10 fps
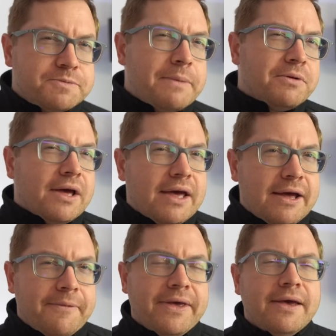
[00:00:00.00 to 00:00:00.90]
people
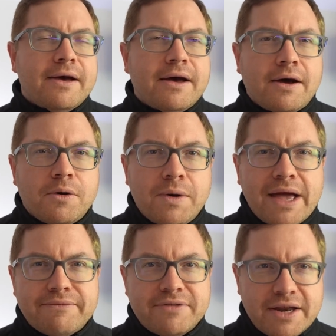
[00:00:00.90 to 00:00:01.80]
here. We
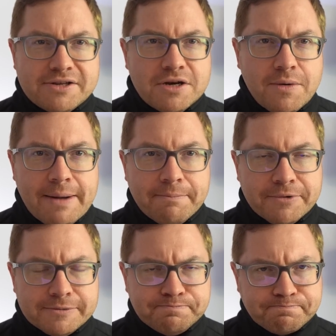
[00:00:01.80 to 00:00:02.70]
have 32 amp
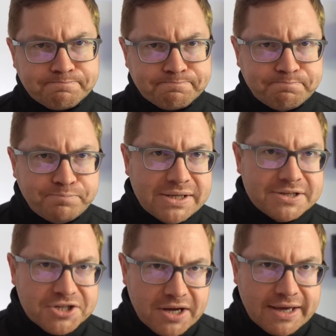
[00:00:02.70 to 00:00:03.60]

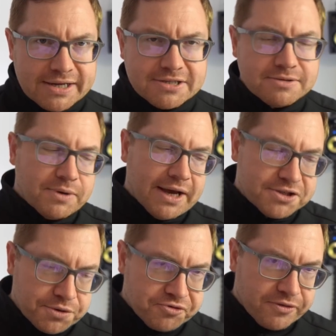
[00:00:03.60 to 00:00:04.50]
circuits. We have
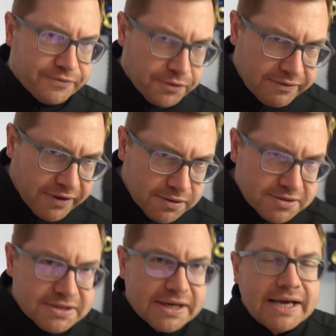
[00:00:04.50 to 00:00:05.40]
240
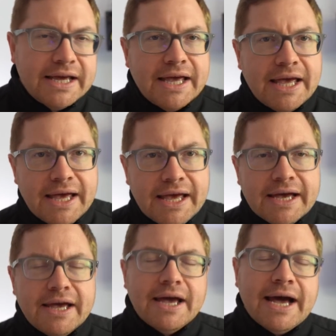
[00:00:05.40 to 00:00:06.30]
volts
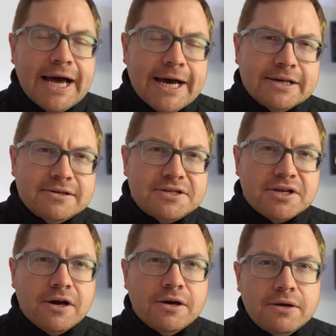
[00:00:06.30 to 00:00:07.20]
here, and
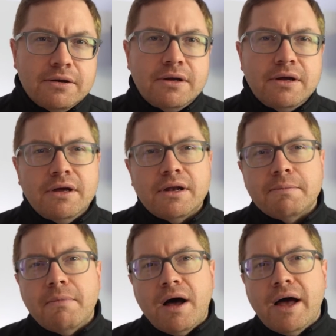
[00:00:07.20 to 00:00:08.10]
so
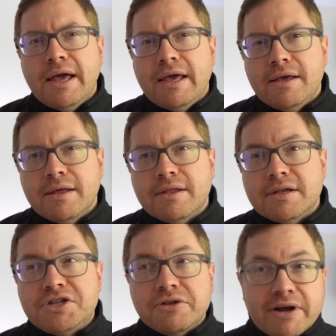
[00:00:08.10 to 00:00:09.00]

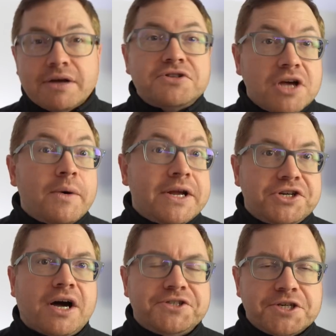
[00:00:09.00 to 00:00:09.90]
the Renault Zoe
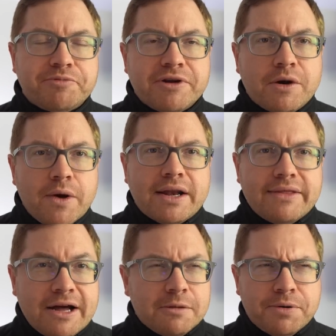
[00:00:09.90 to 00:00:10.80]
charges pretty quickly.
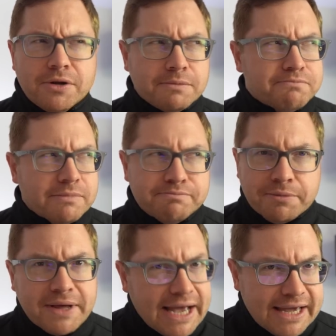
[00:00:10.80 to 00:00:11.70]
That'll pull
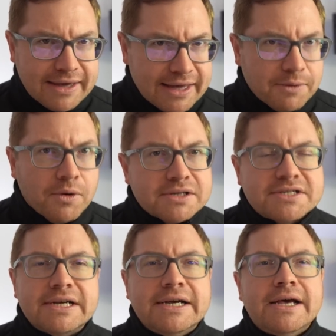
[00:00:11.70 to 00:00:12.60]
probably 8
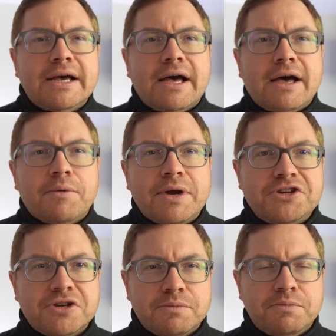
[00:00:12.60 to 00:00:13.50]
kilowatts when it
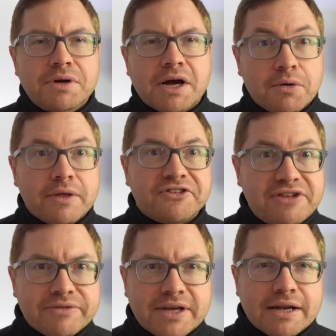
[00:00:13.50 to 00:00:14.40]
should. I call it the
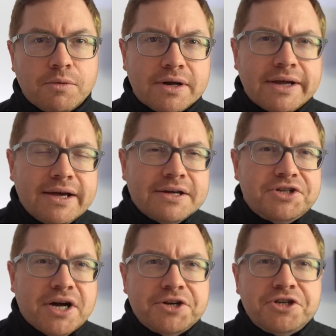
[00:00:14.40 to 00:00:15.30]
7 kilowatt
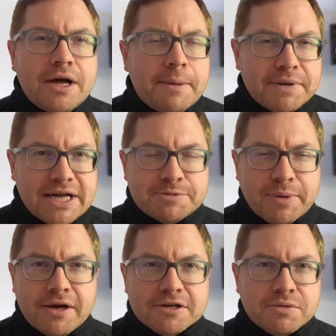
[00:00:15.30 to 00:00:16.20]
charger, but that's
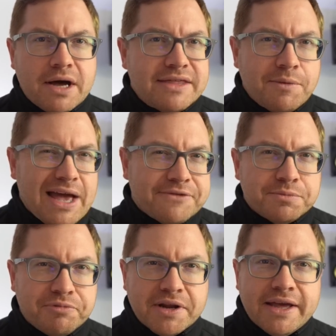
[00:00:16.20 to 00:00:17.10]
because I think we have
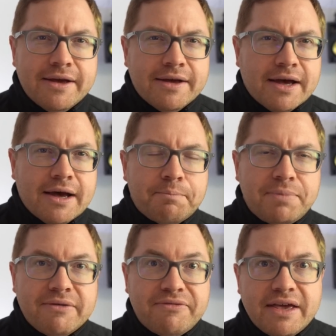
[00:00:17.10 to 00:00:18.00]
some pretty
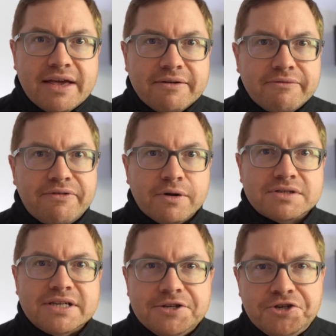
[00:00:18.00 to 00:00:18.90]
beefy
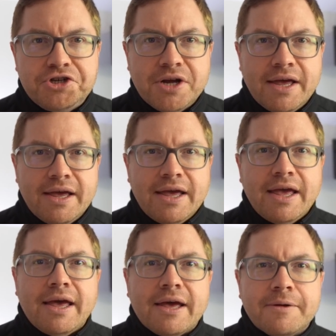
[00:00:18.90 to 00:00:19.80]
voltage
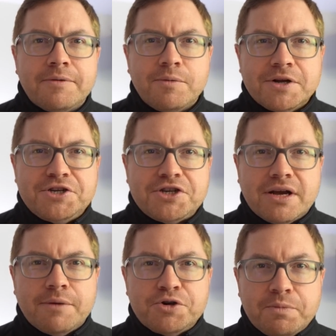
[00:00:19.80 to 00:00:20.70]
here, which
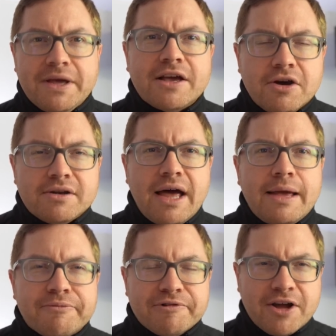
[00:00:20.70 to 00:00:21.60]
would be a good
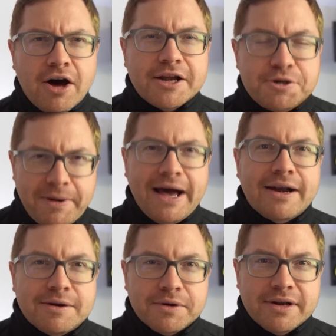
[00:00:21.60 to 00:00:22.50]
name for a college
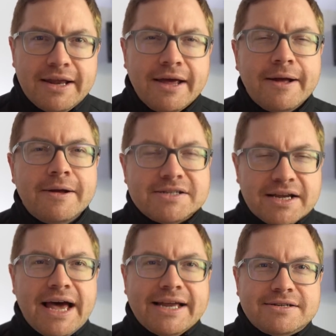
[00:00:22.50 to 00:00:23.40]
band, wouldn't it?
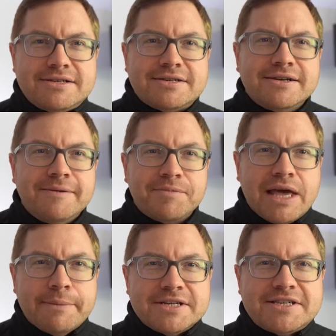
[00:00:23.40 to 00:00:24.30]
Tonight's
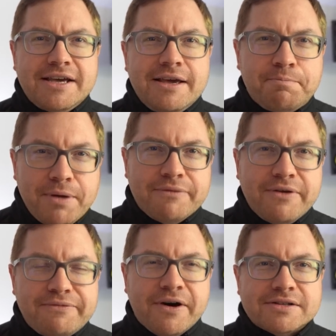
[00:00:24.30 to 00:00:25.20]
Come and see
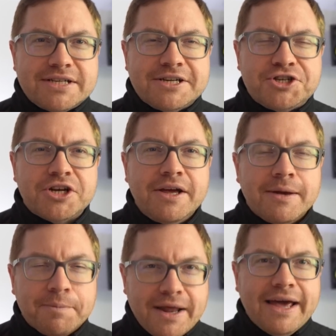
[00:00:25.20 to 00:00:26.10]
Beefy Voltage
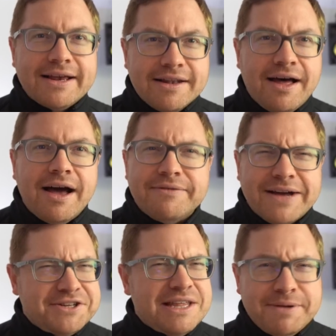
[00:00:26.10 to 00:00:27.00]
playing live.
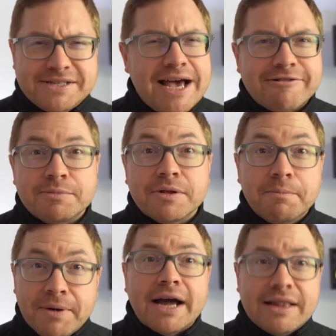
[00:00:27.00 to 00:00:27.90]
Actually, that'd be terrible,
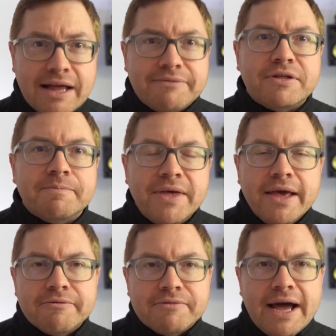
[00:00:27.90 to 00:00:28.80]
but I'd love them.
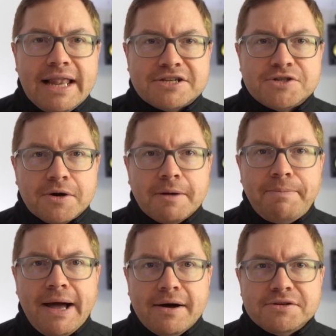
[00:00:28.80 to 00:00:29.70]
Right, let's talk
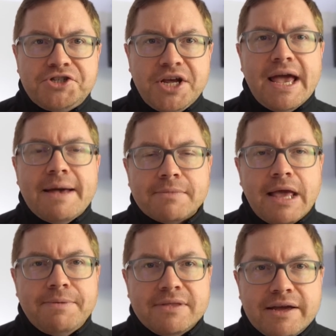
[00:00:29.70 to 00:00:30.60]
about GM
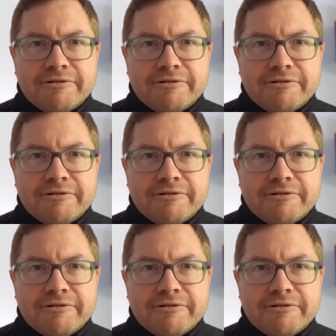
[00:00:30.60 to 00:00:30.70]
keeping the